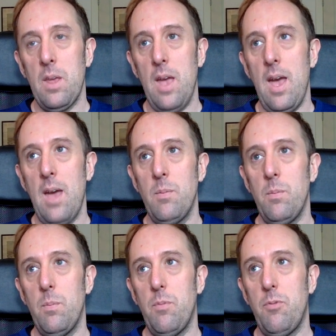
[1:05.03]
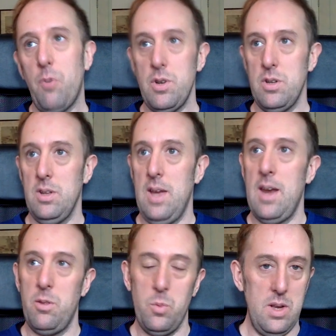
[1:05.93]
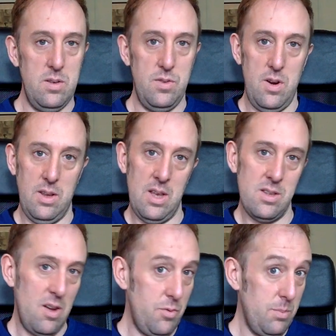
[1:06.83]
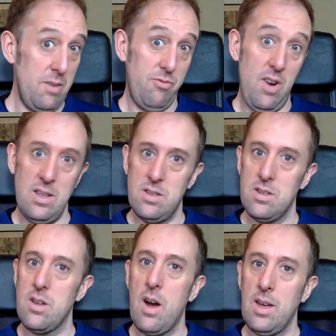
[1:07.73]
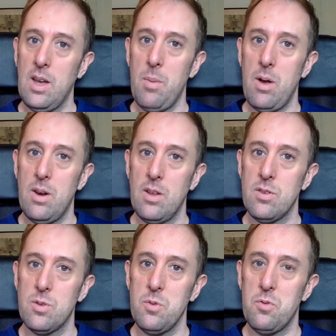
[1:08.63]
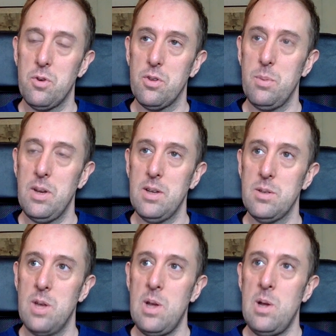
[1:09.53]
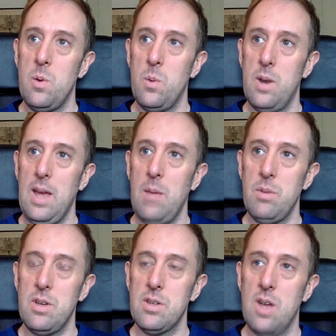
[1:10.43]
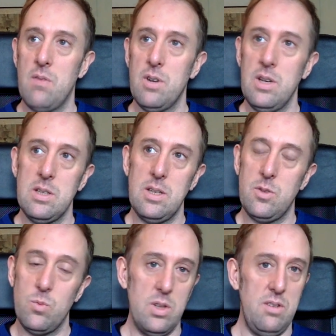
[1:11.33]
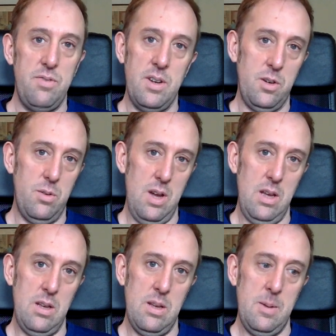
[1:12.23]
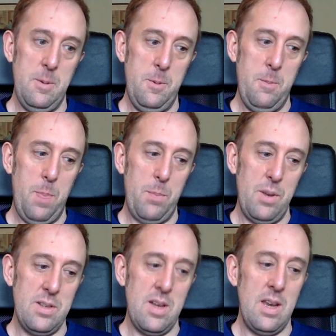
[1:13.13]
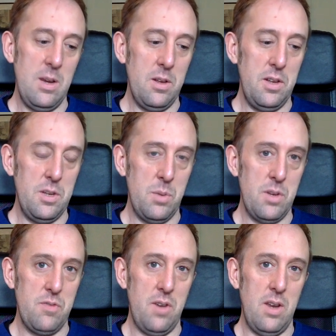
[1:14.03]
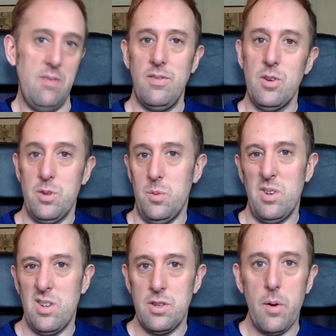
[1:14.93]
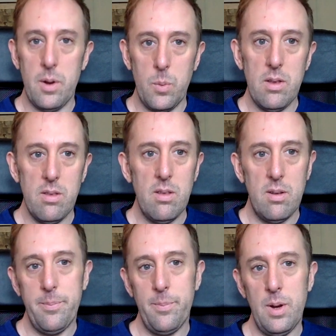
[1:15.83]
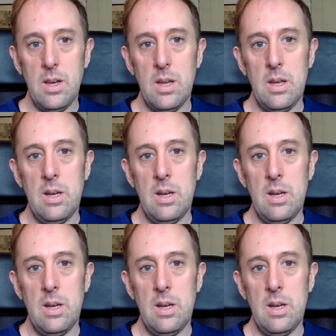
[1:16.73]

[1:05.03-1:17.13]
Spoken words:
And fortunately, I had other ways of sharing that stuff with my friends and talking about it and so forth, because what I came to discover is it's really fun to create, but it's not nearly as much fun if there's no one to share it with. Right?